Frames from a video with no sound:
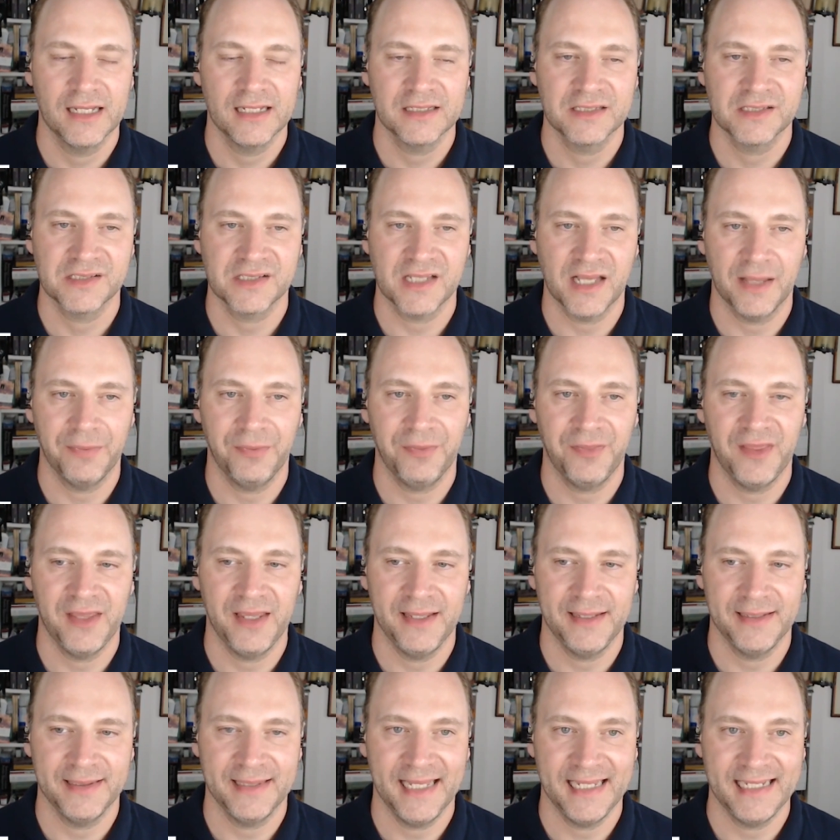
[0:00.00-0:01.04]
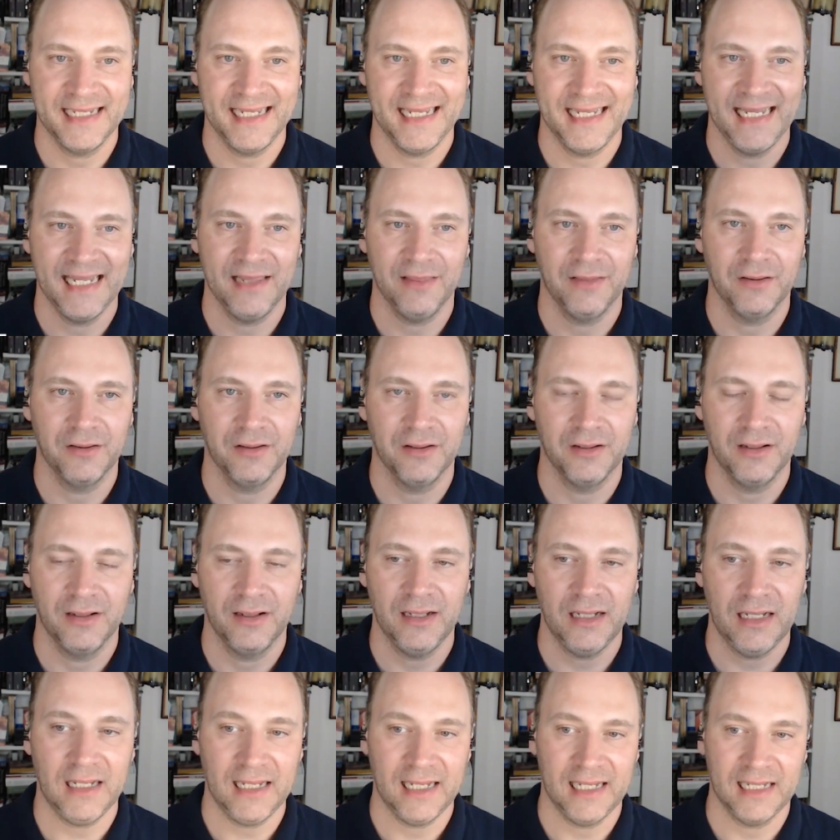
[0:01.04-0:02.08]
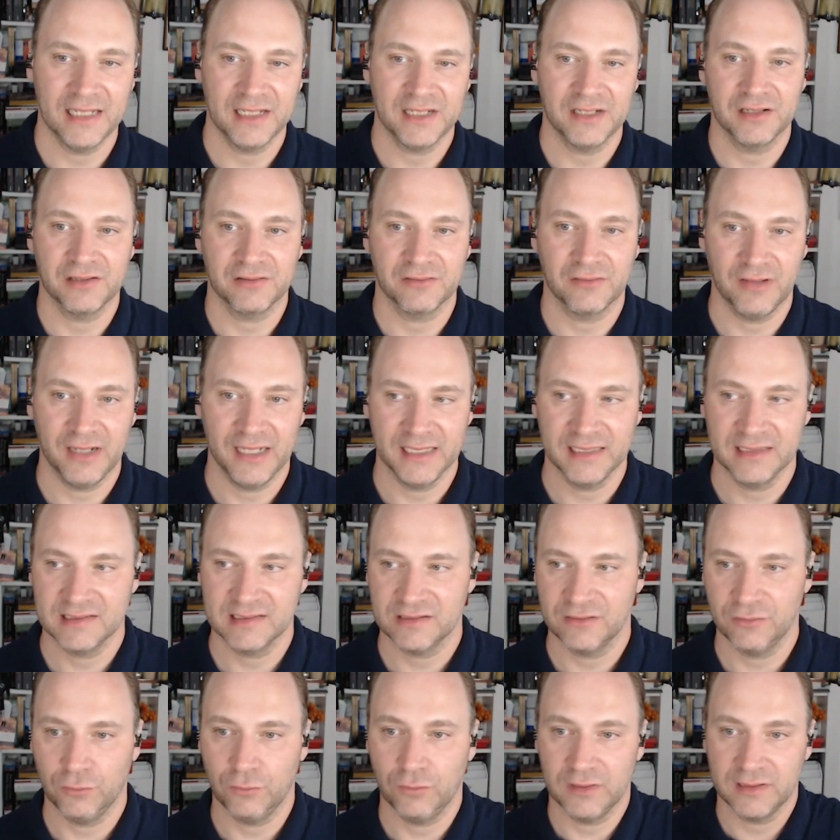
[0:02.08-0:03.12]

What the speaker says: something that either integrates